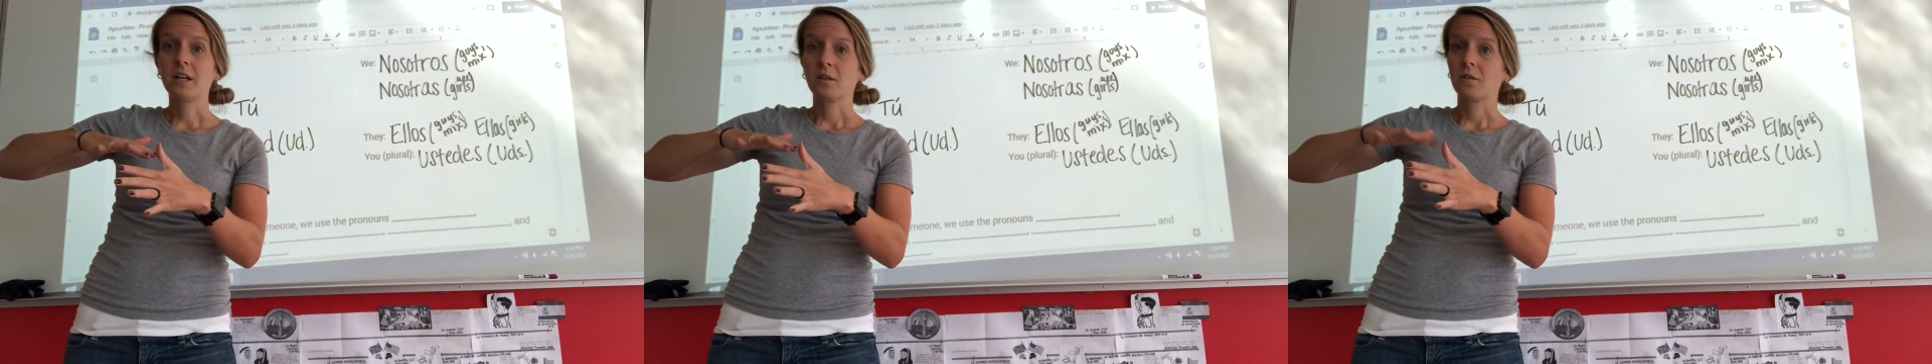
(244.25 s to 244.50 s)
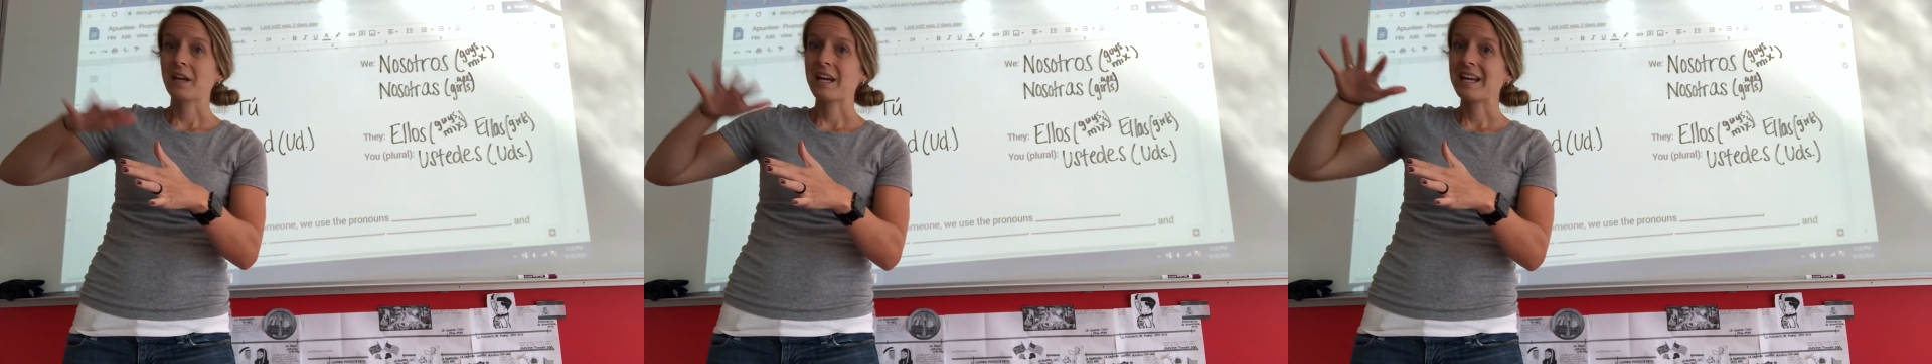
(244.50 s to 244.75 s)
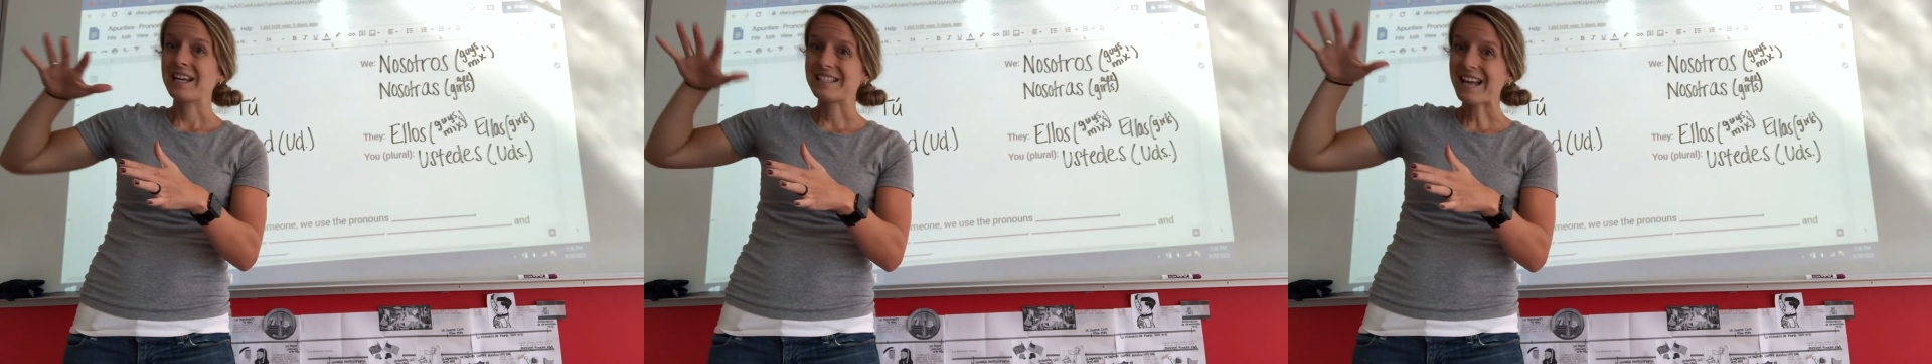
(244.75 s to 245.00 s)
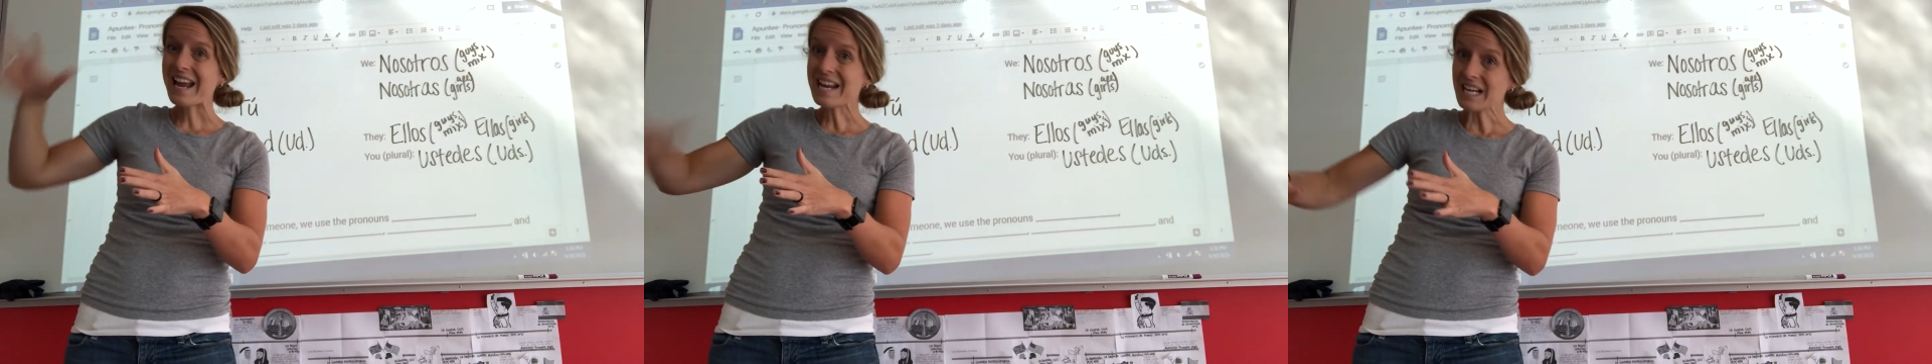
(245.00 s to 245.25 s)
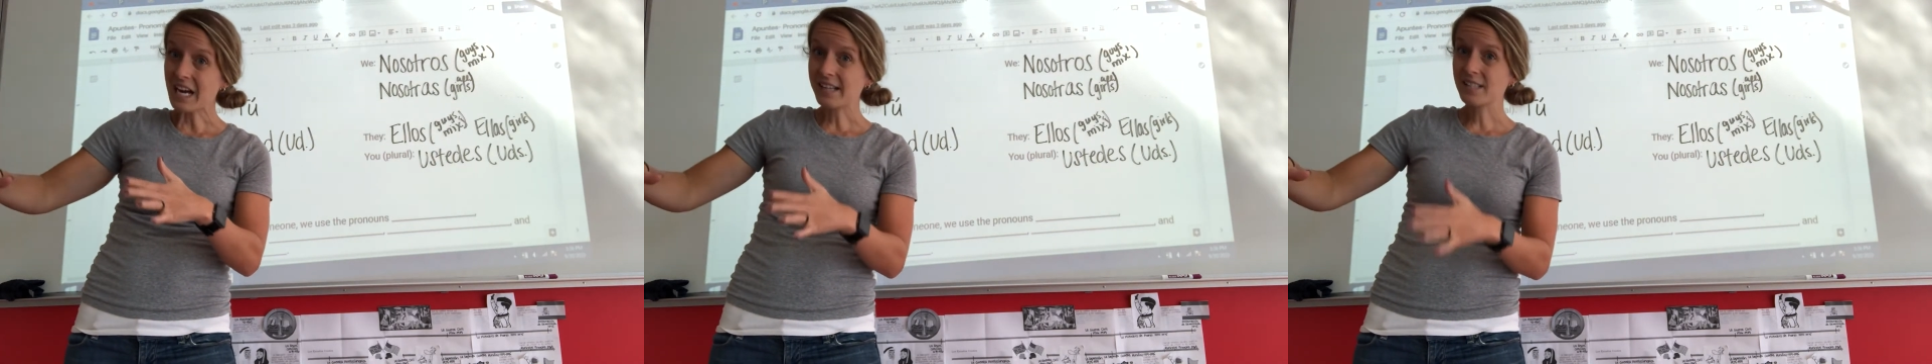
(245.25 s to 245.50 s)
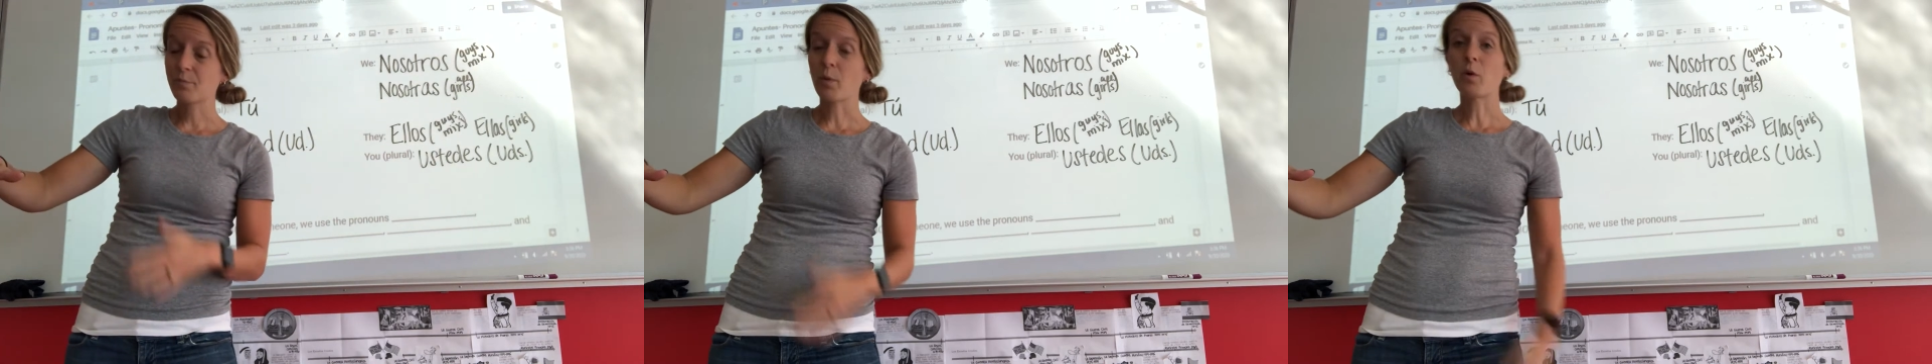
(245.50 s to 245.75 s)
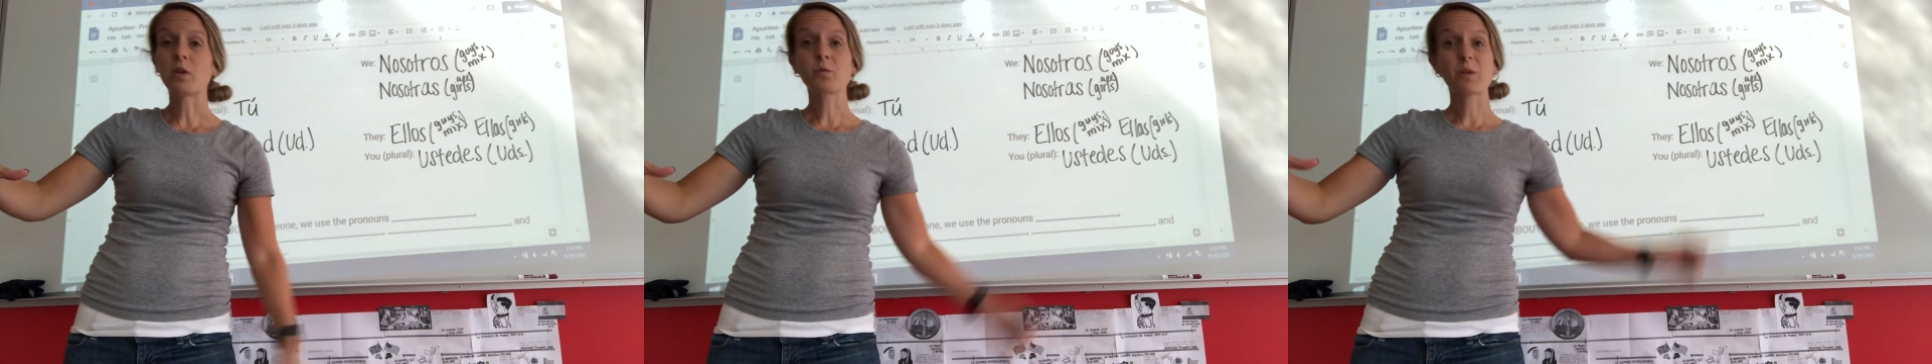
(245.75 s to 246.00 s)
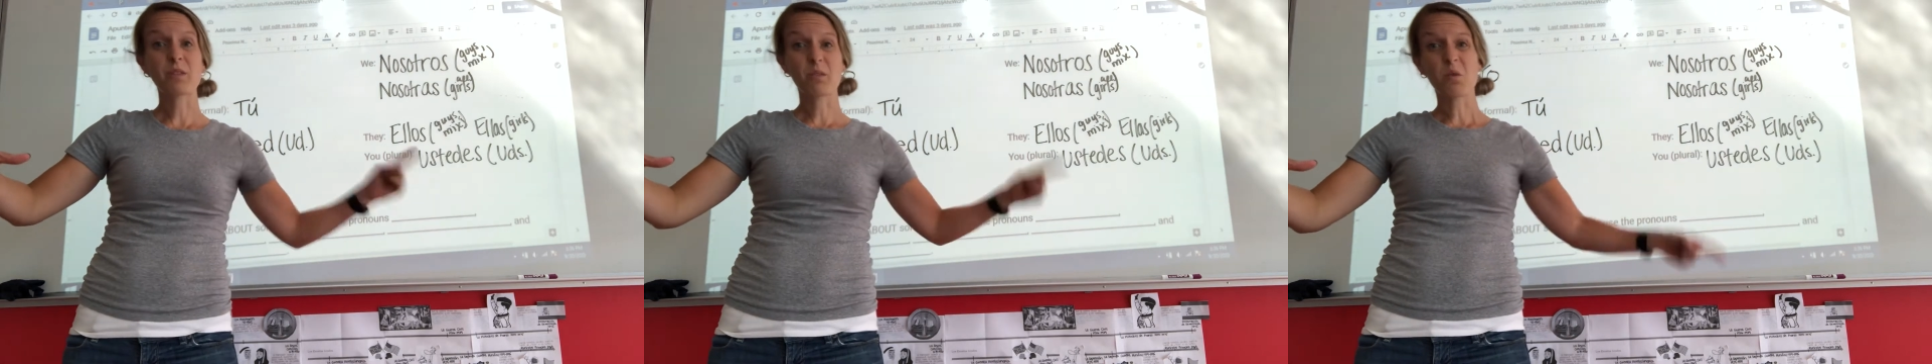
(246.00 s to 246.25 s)
okay, it's ellas, but once
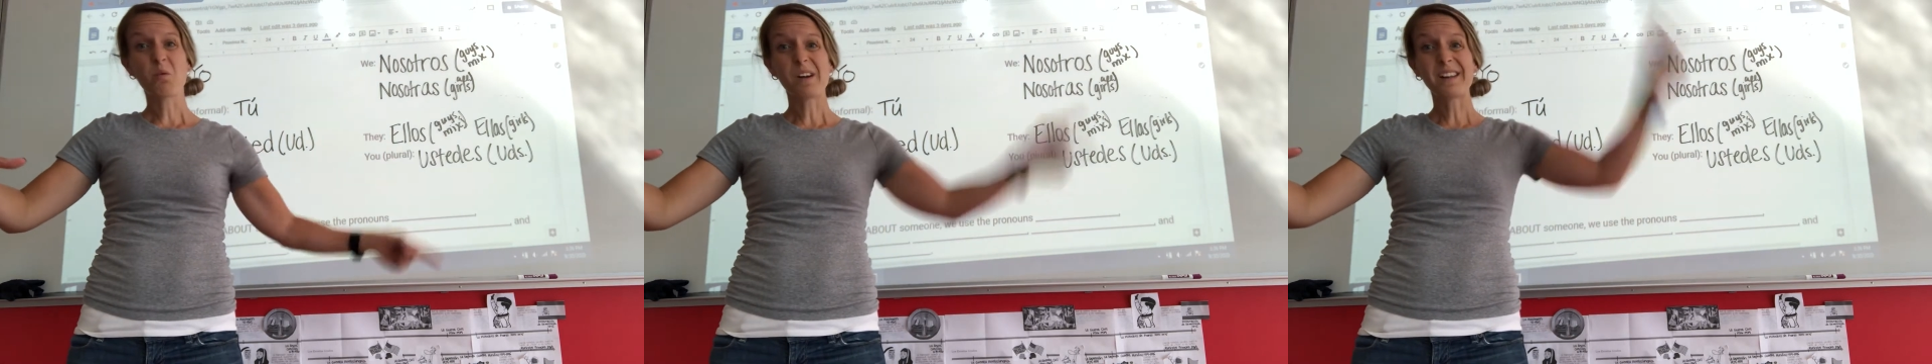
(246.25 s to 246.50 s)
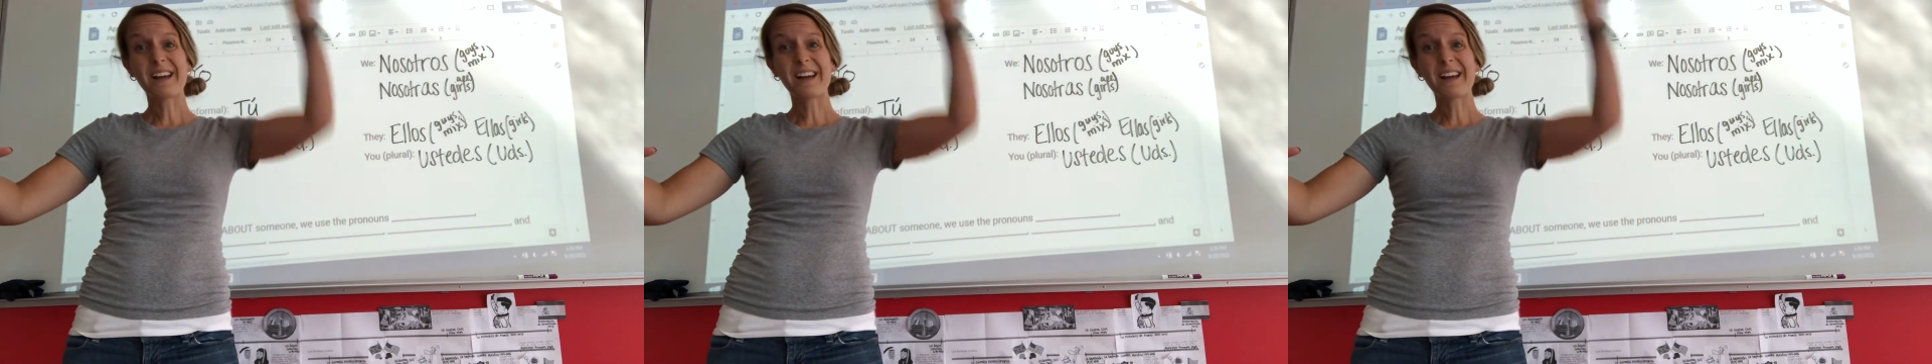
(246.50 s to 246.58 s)
we throw one